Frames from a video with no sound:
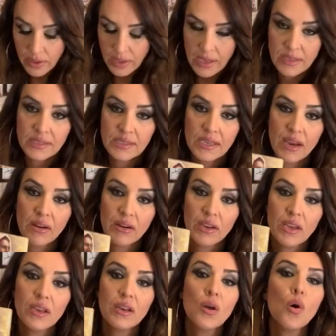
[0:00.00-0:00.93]

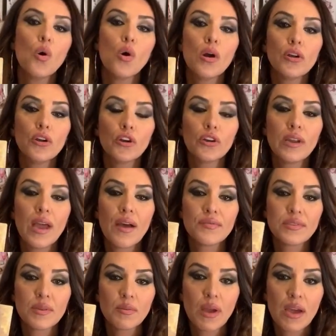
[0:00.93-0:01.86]
Cancerian, or you're going to
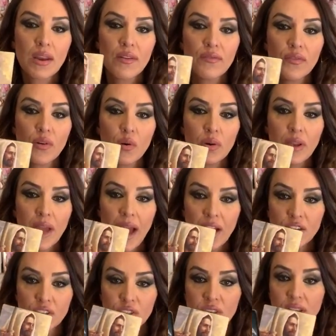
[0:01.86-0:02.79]
have some kind of forward
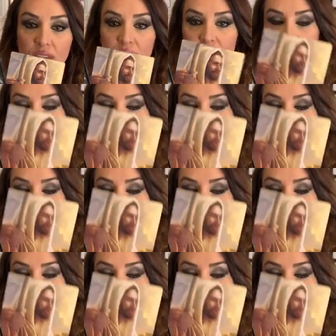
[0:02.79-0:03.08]
action, and this